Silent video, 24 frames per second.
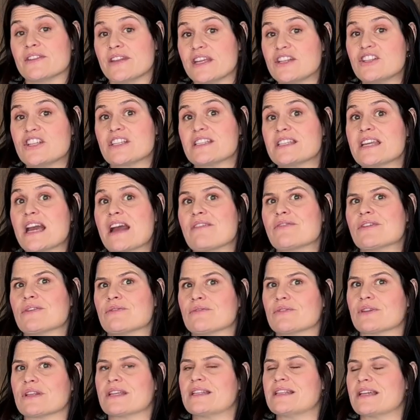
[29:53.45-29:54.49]
They just haven't
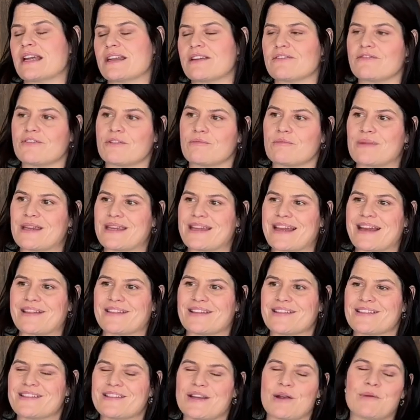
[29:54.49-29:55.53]
really done it for me yet
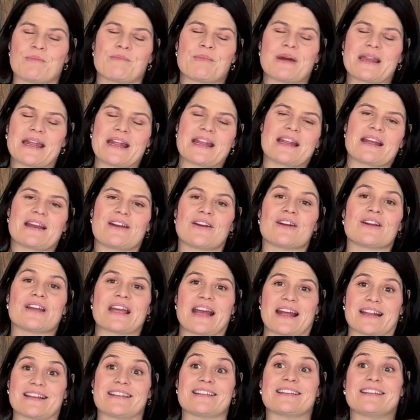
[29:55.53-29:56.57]
this year, but
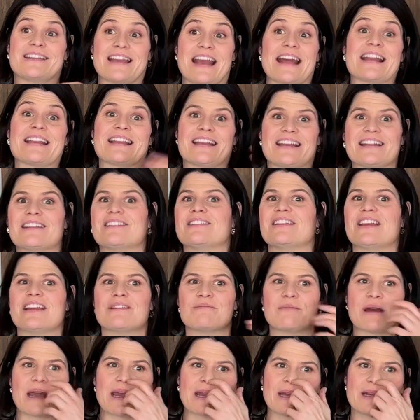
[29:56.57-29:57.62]
yet
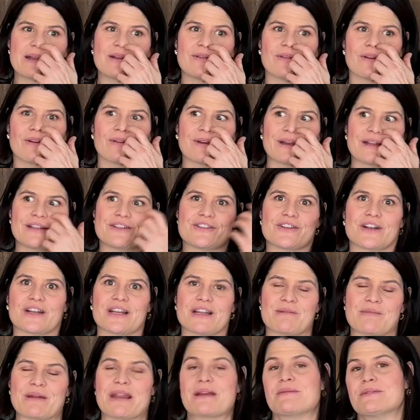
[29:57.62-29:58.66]
in my growing
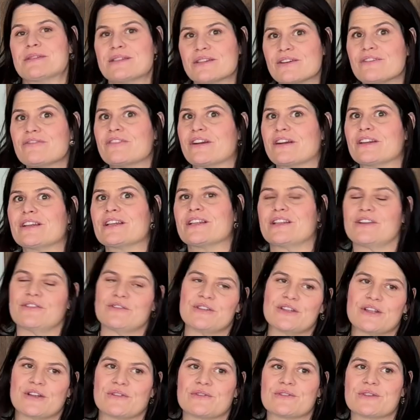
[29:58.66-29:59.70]
journey, but I'm still fairly
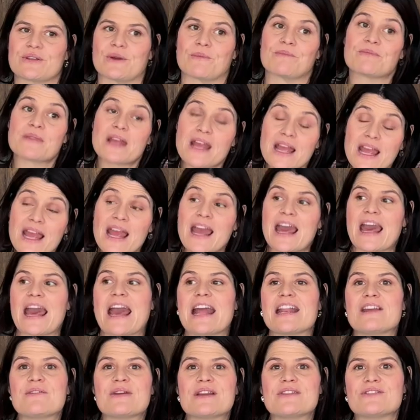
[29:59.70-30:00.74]
new too. So
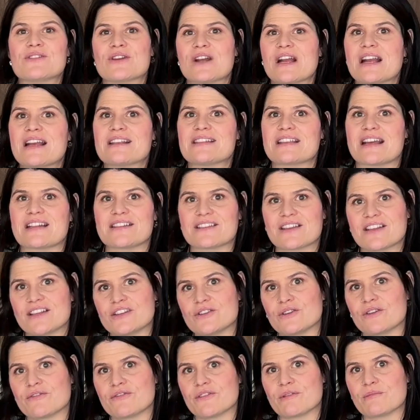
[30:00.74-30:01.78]
anyways, you guys, that's
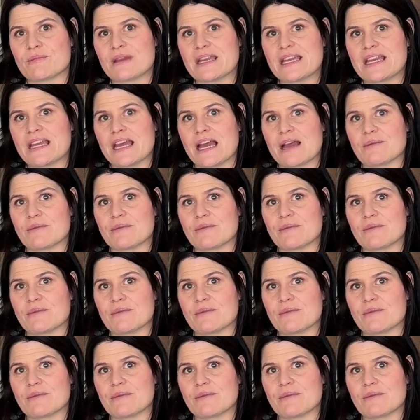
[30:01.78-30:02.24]
going to do it for me.